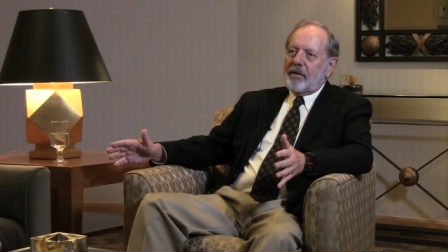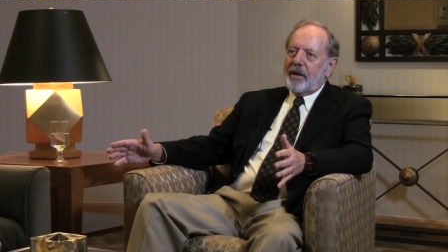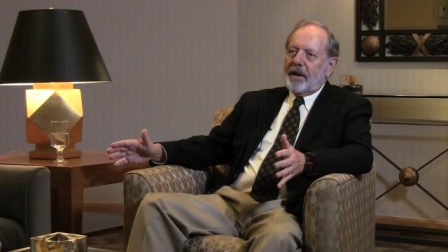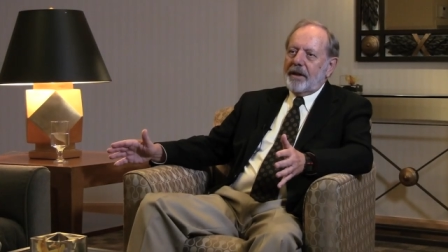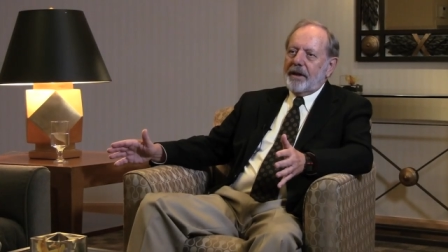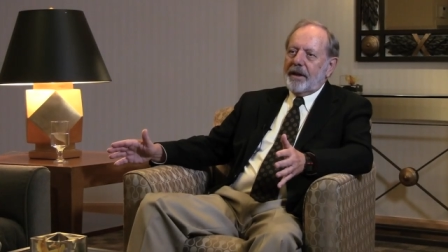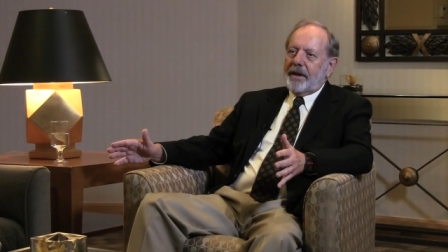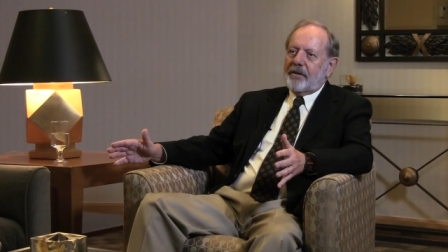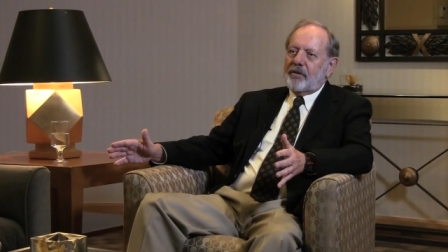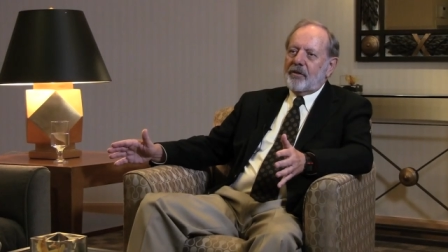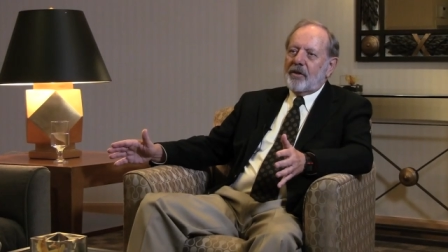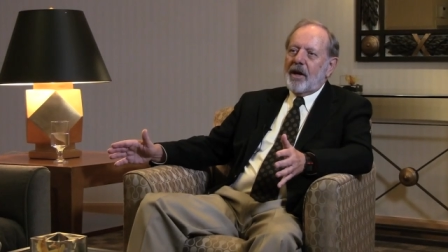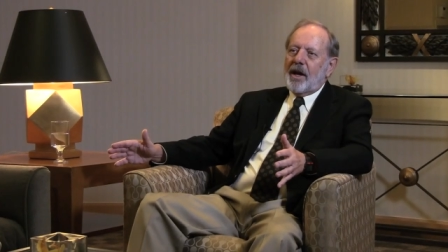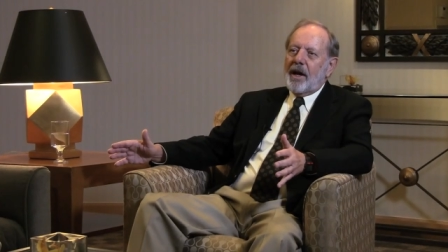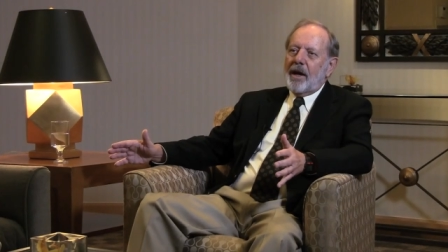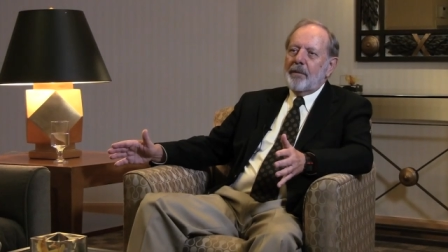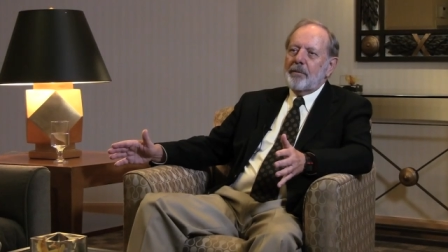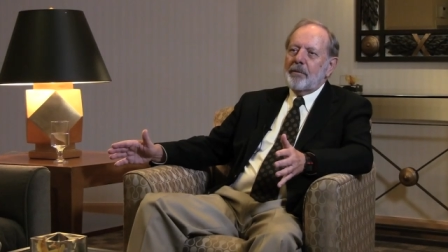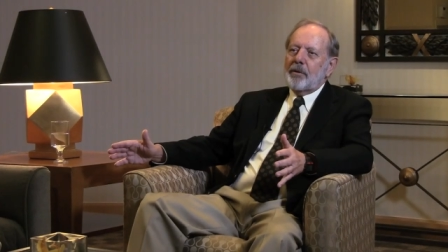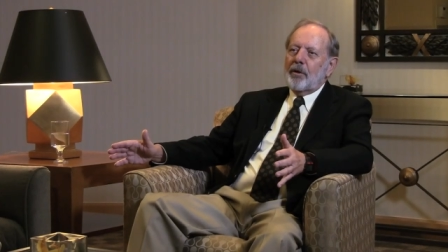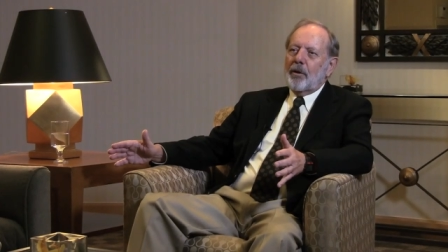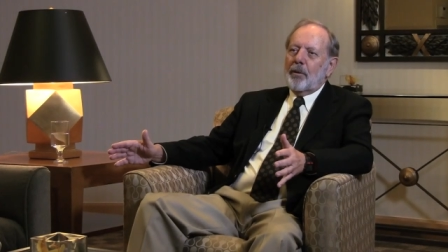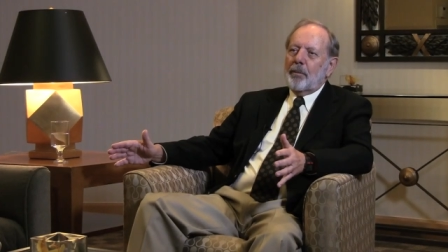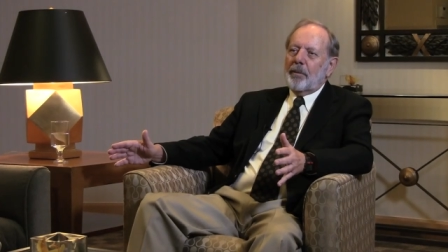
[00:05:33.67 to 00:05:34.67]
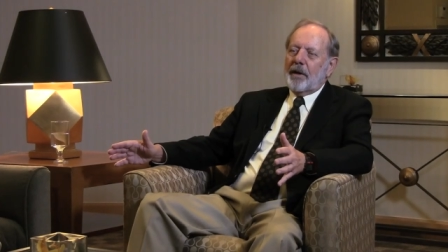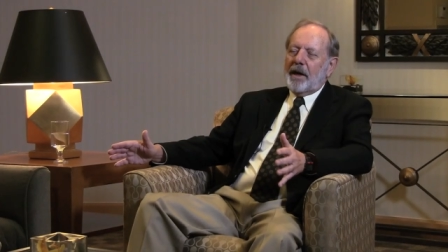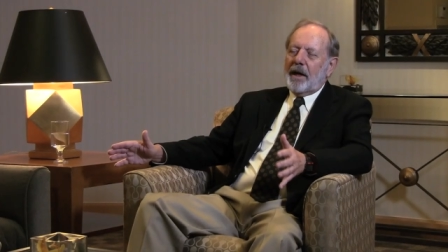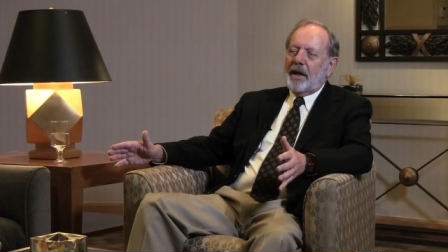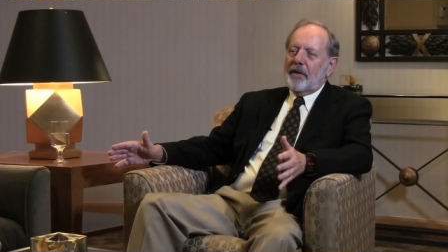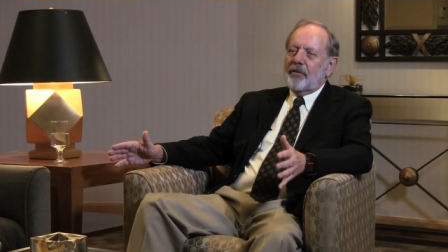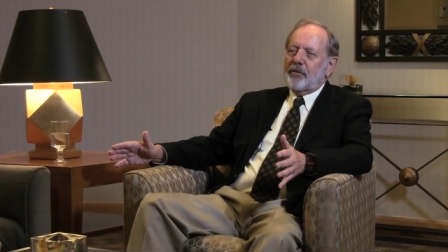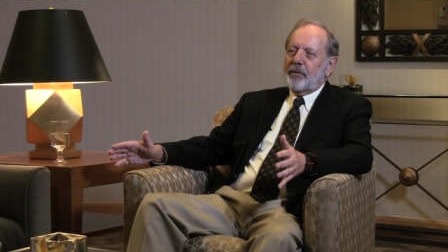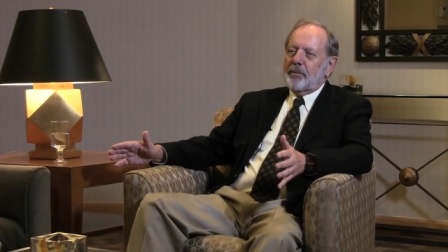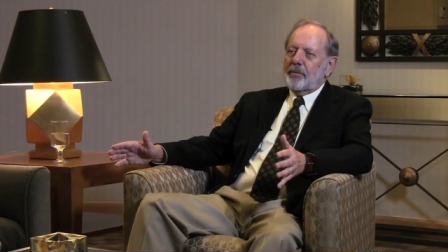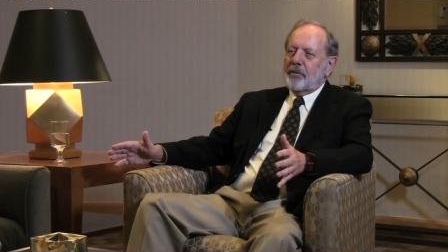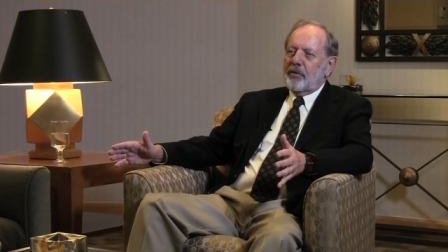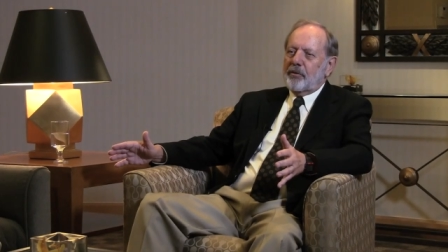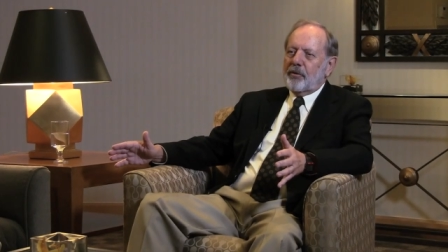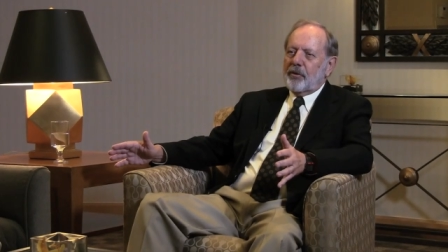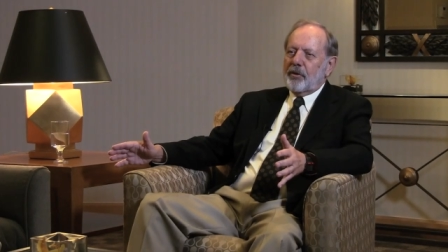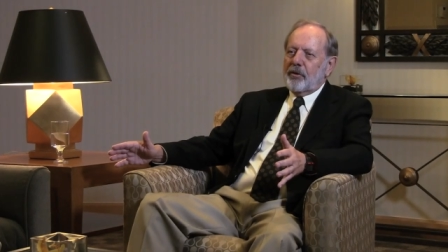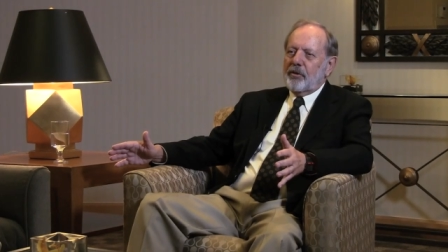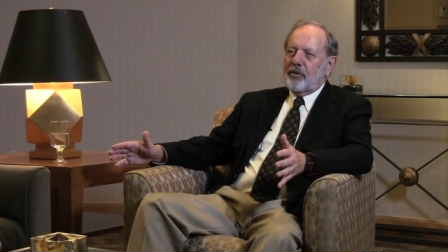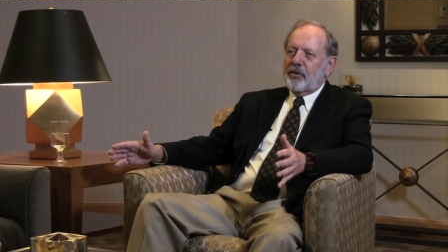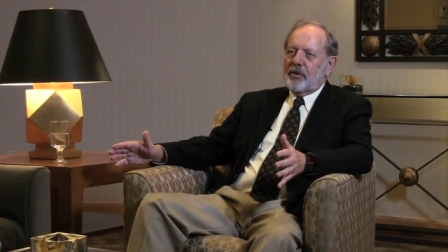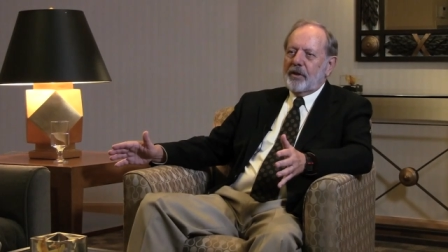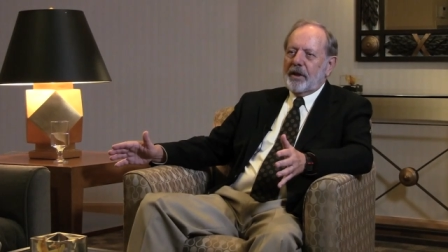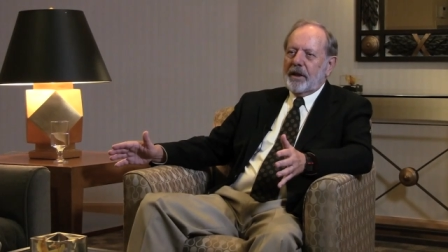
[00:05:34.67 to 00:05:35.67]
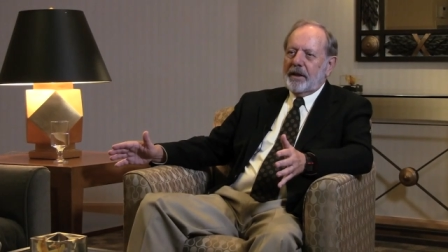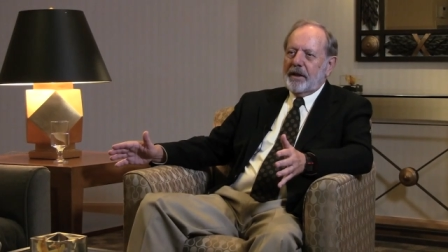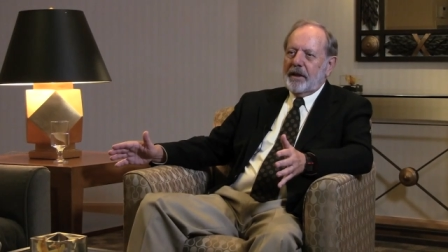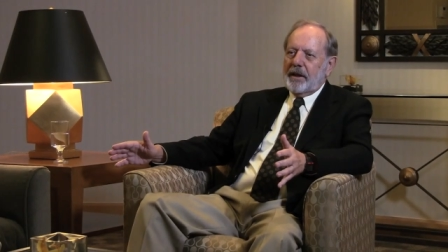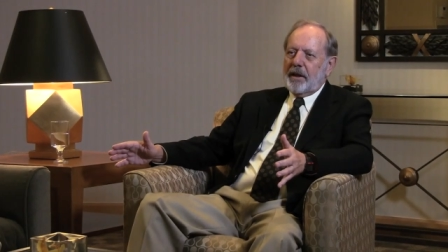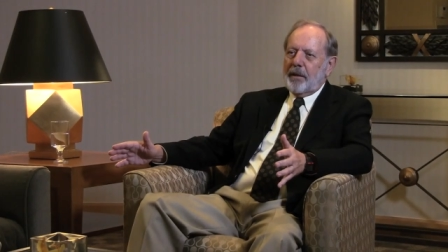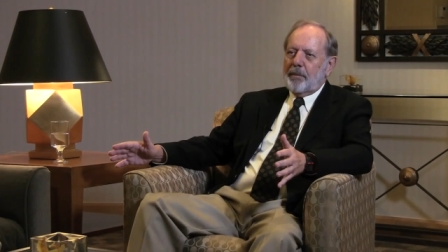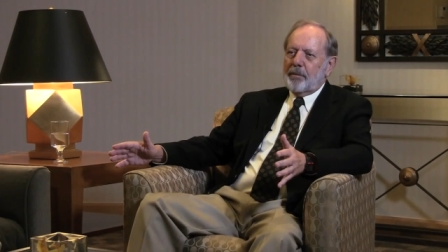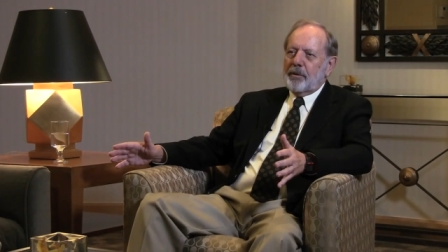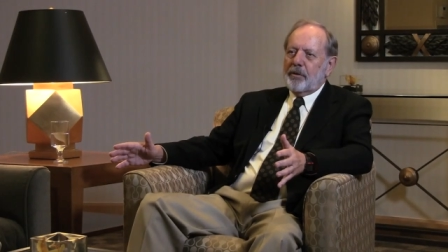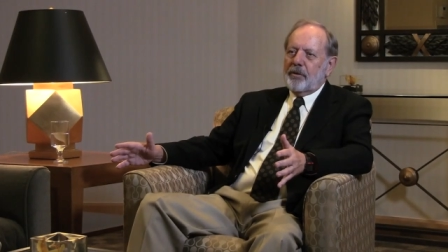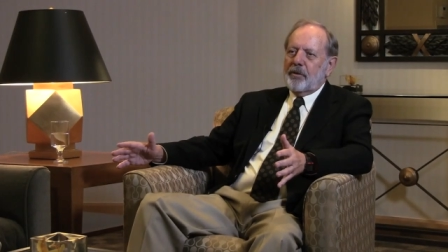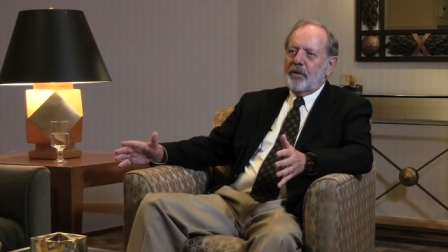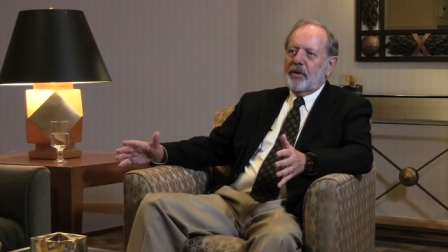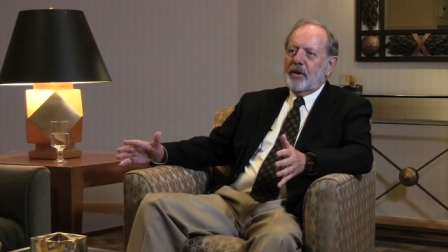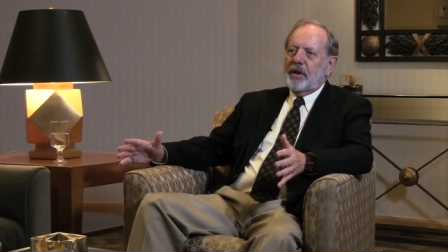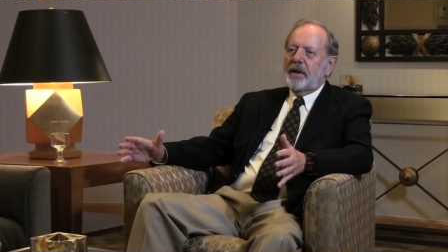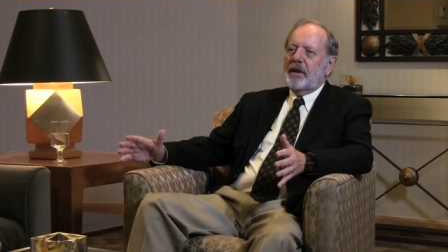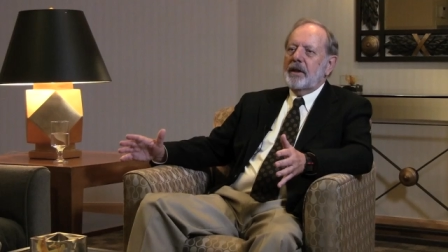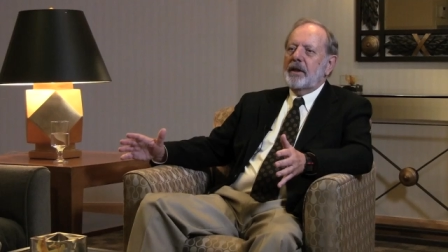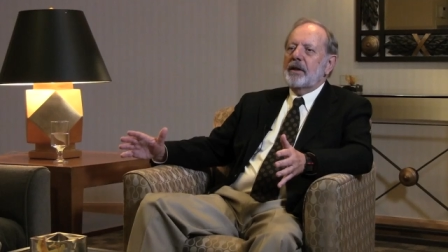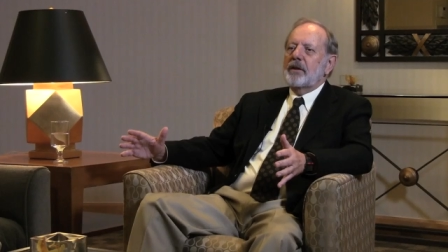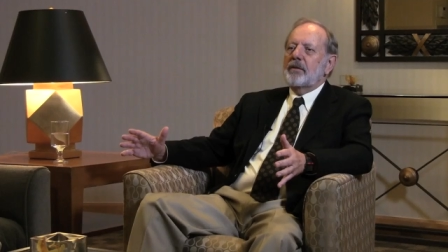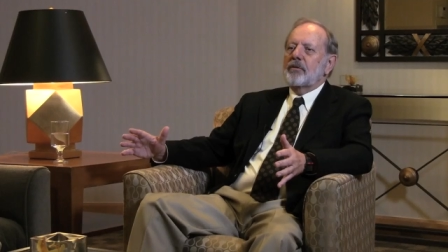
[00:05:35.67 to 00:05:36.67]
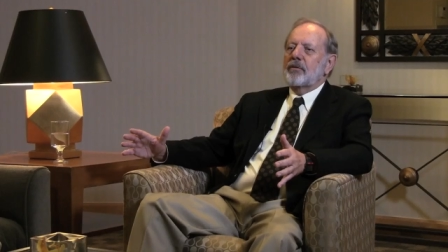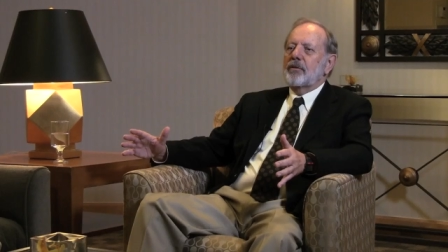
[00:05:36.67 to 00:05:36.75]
I let time go by from a first study opportunity,